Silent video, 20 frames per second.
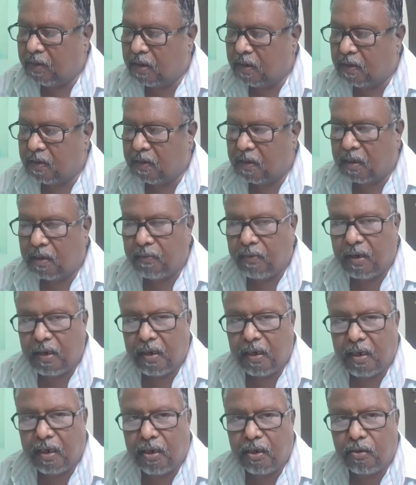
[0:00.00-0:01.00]
is
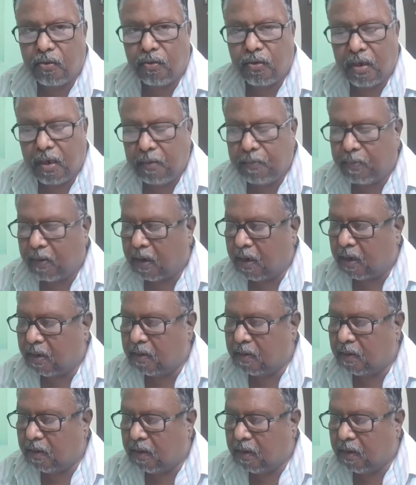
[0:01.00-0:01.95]
divided into three parts.